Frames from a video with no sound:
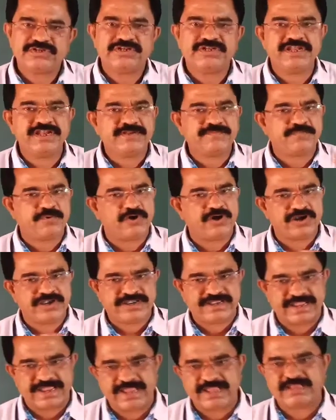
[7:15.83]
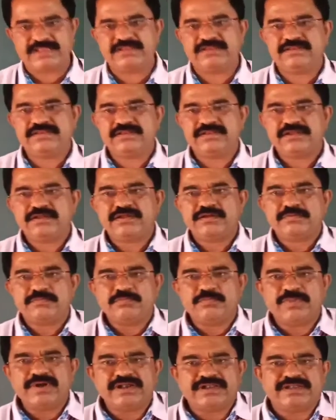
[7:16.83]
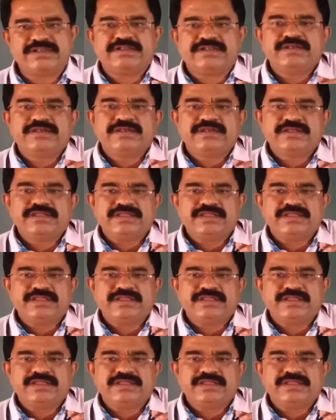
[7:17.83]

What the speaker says: tit for tat, but